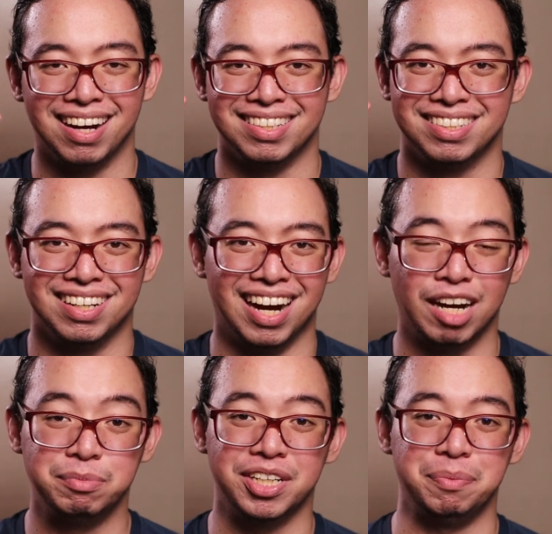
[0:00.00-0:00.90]
Hi,
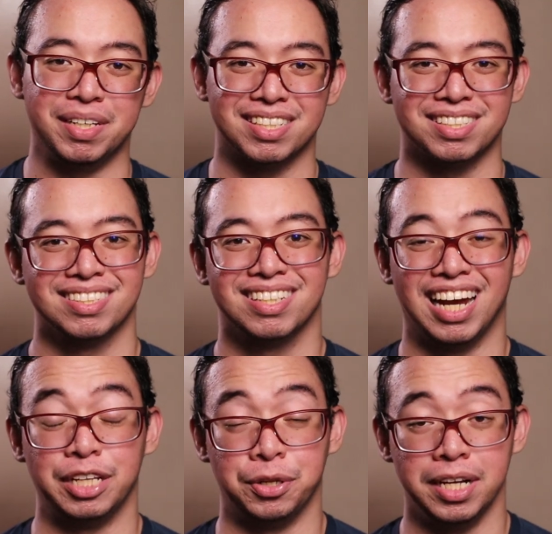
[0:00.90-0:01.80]
I'm JMigz,
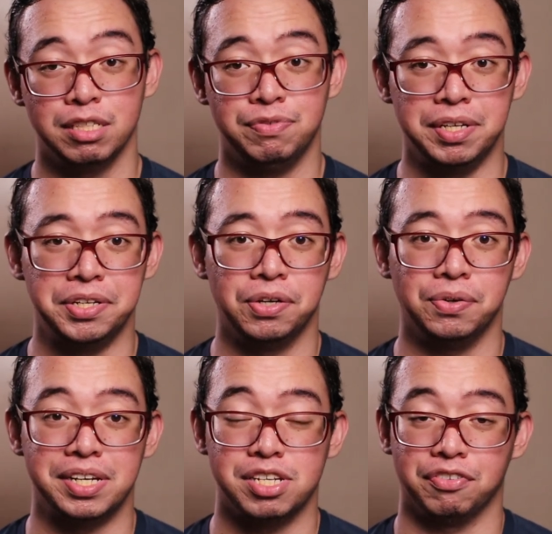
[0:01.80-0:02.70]
and today's video
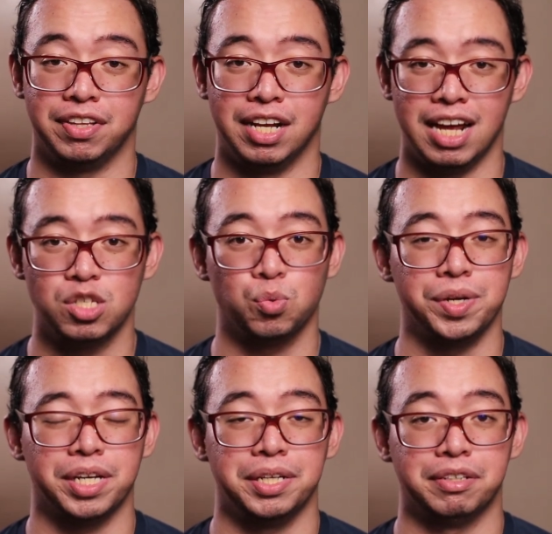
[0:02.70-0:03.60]
is of the last
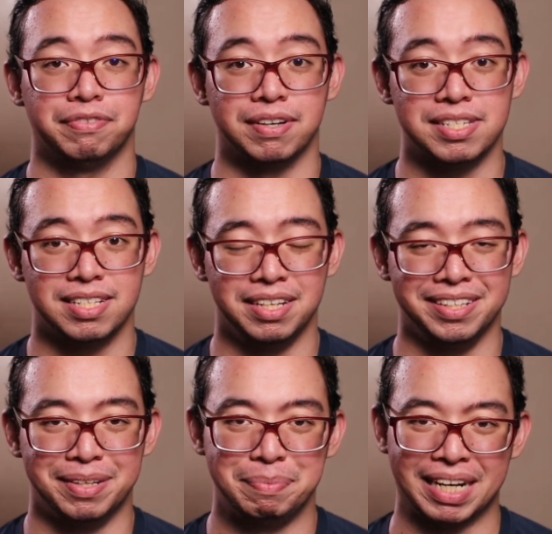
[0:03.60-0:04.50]
weekend of our
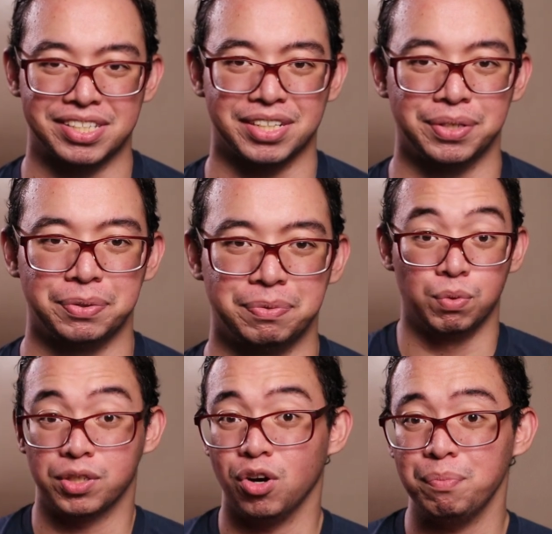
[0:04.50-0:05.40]
stay in Mexico.
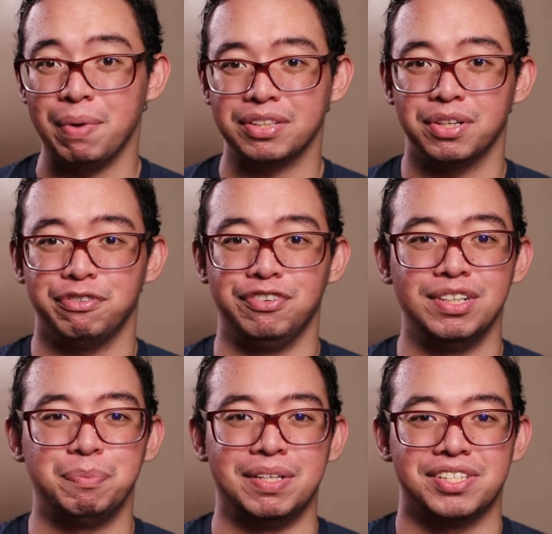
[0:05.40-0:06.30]
We're going back to the
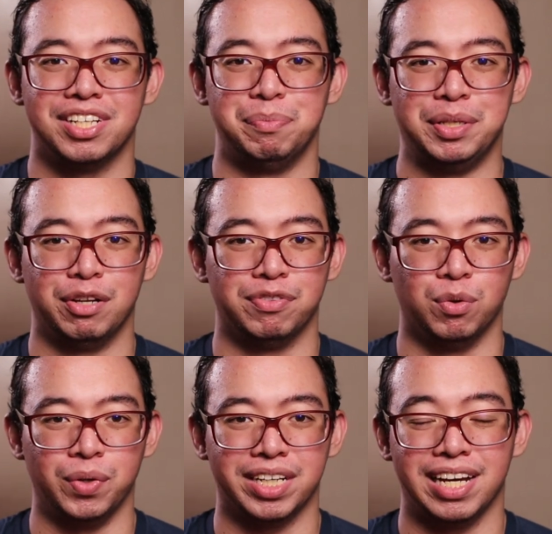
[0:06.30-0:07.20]
Philippines in the middle of the
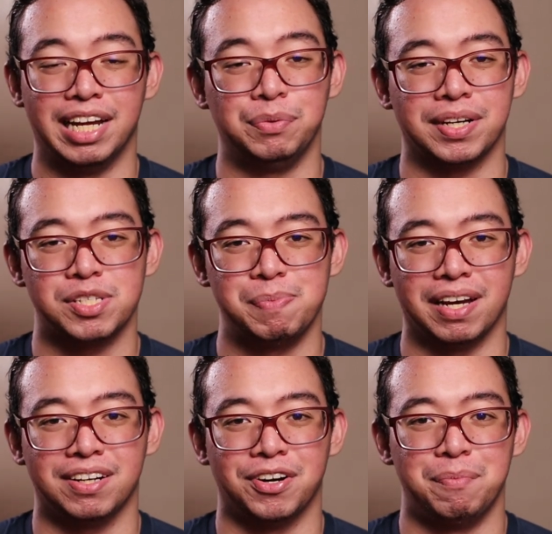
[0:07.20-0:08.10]
week, and we
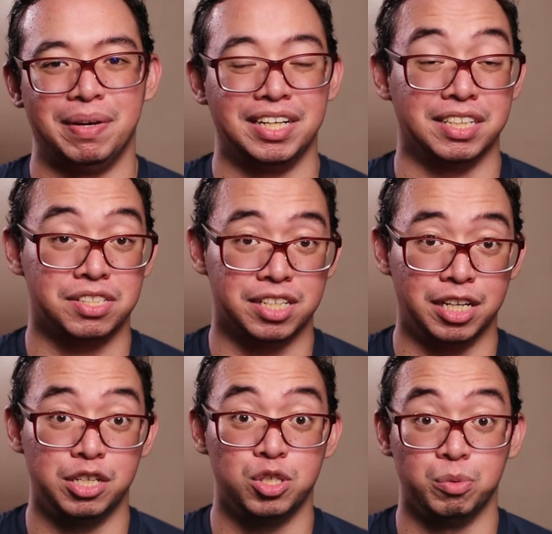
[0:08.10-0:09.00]
expect our remaining
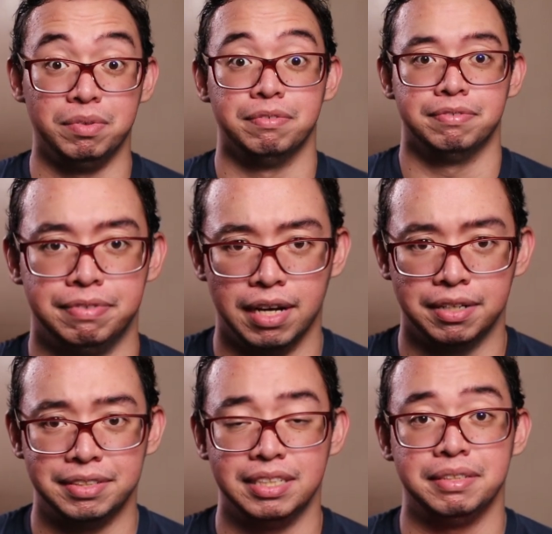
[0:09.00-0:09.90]
schedules to be
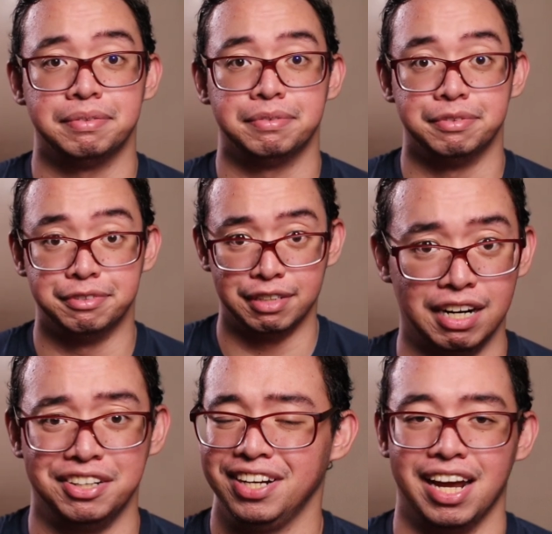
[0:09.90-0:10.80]
very,
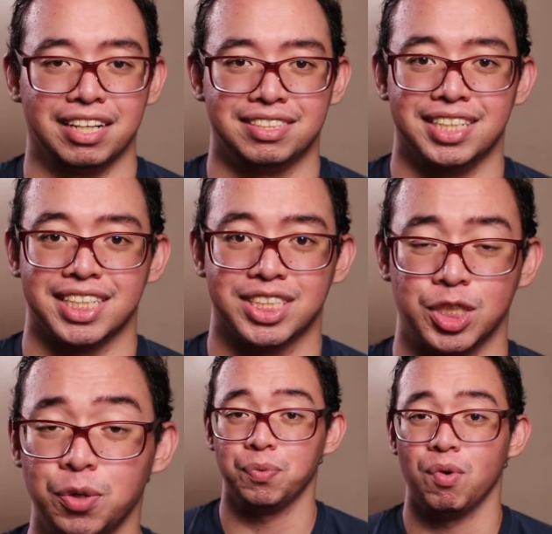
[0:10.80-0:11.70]
very hectic.
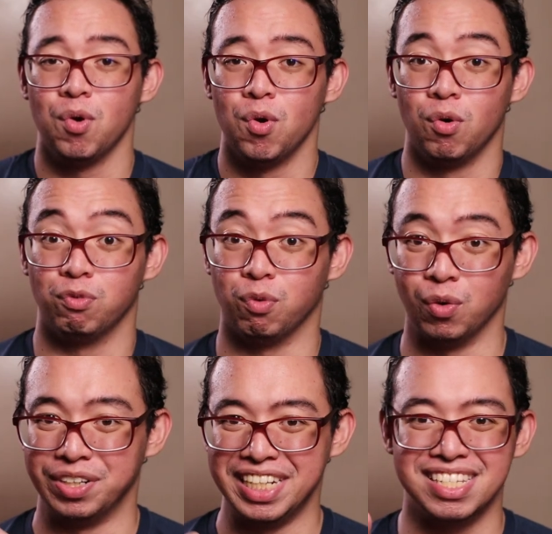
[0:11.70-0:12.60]
So,
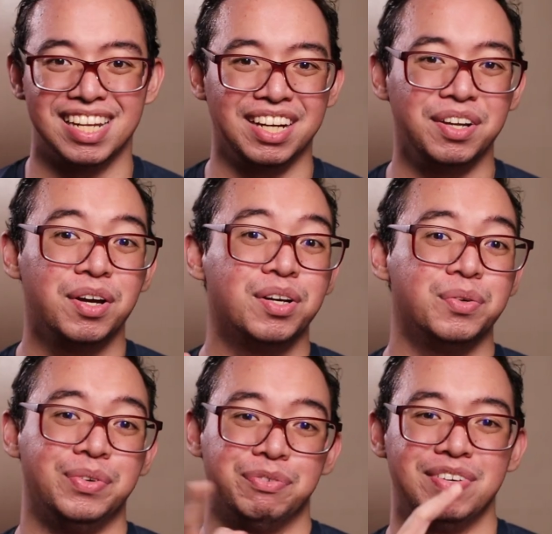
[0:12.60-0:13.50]
for this day,
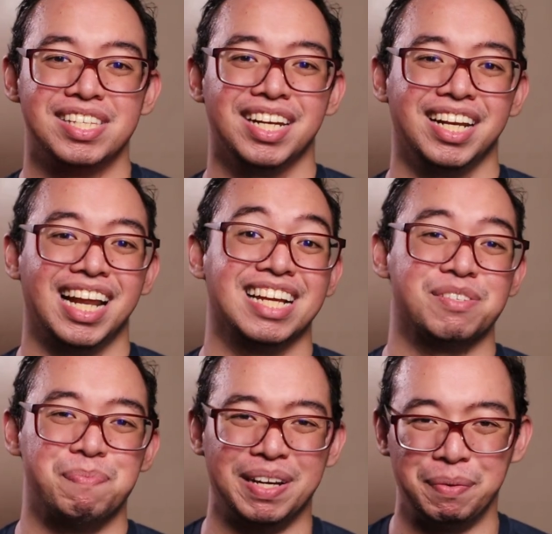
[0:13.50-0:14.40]
we visited
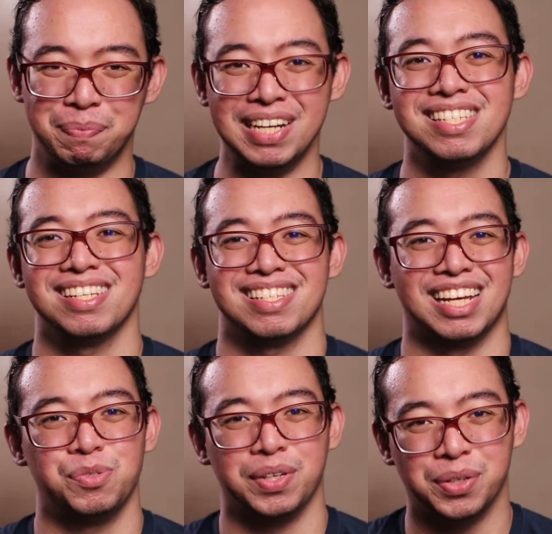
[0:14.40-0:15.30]
as many places
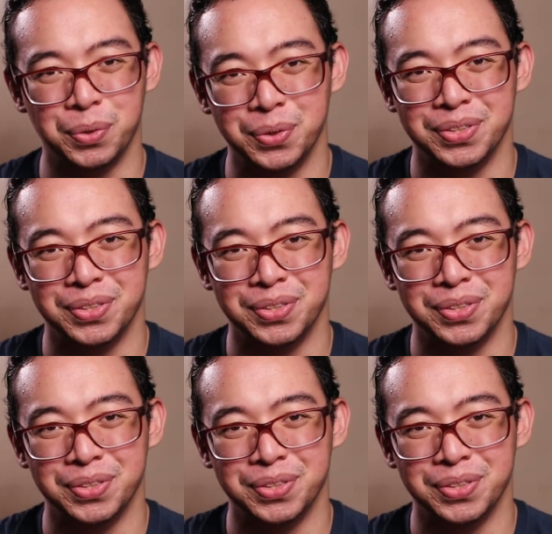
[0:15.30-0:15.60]
as we could.